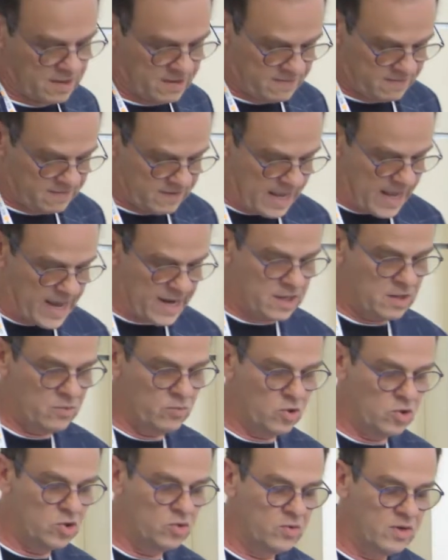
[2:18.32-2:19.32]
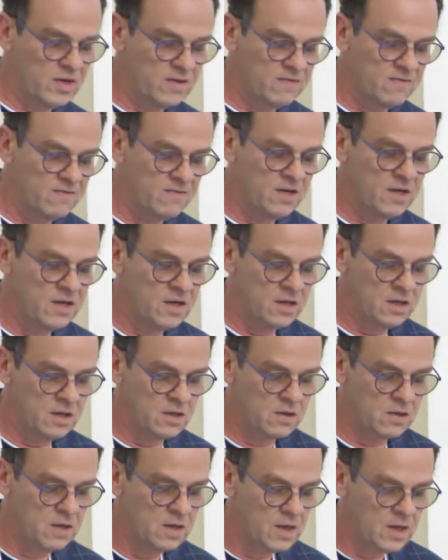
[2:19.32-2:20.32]
slide. What you can see
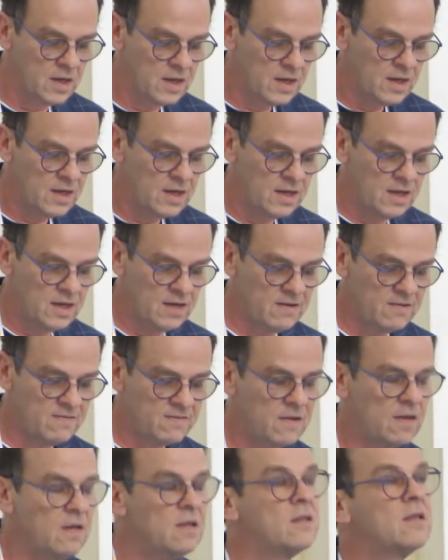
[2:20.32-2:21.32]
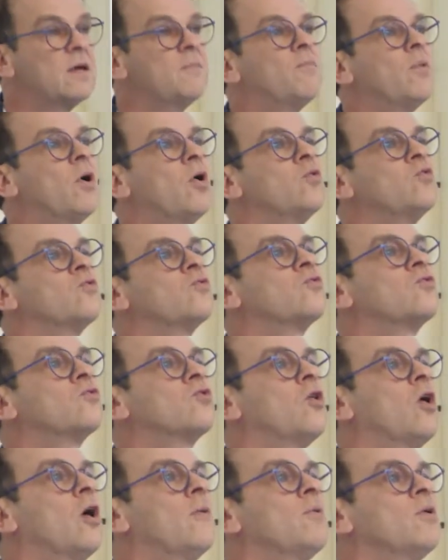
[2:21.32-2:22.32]
here is the most
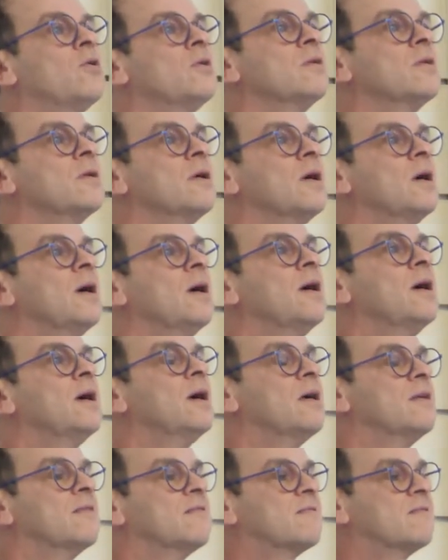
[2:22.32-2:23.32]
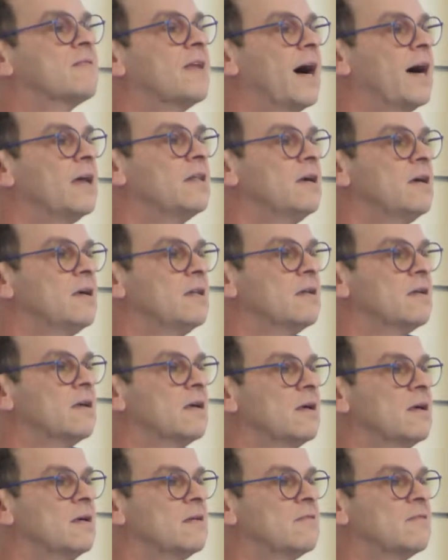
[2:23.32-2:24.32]
common studied
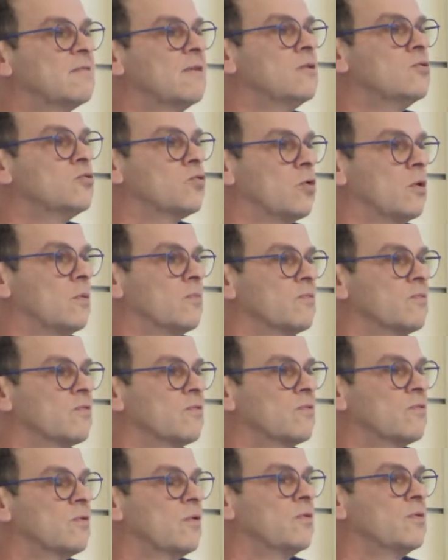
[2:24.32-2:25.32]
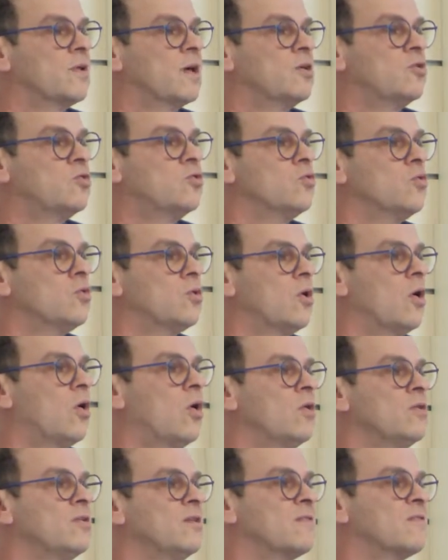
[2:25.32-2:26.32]
syndromes. So they took
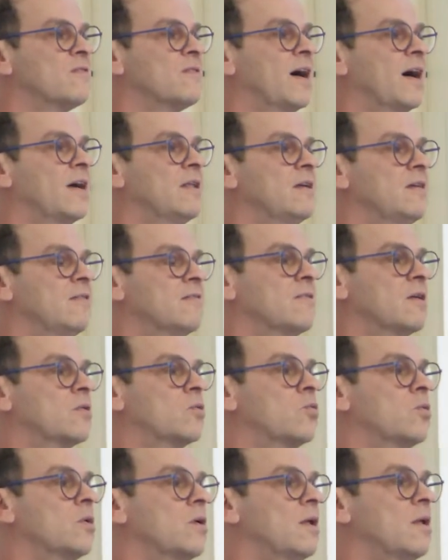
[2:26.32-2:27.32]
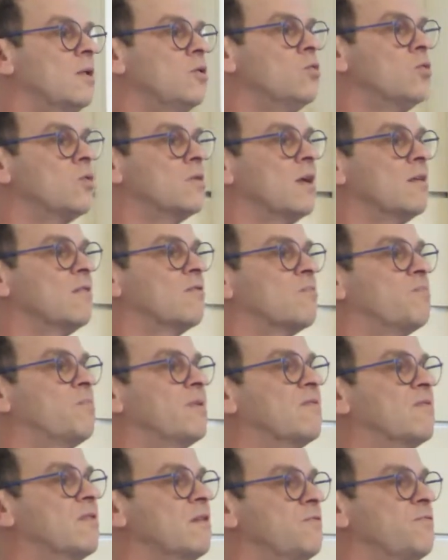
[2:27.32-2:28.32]
all the studies that looked at
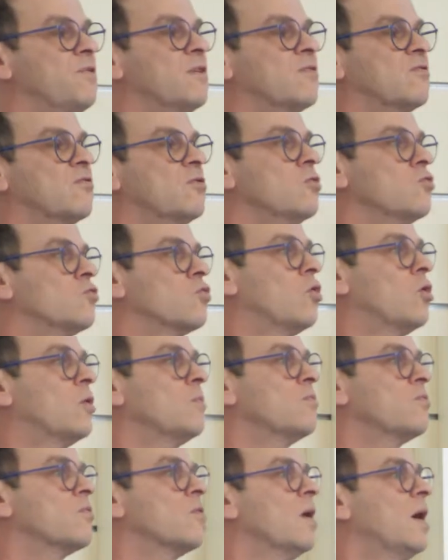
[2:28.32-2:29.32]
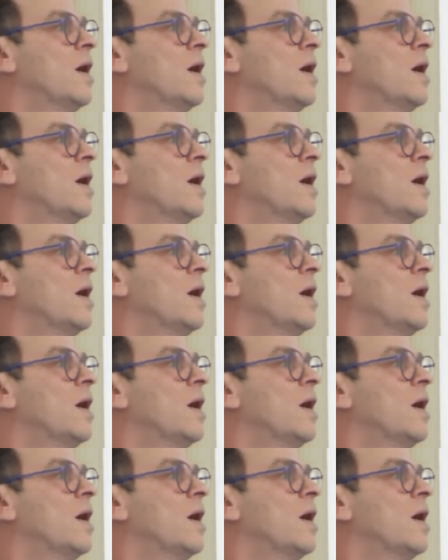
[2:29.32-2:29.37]
specific syndromes,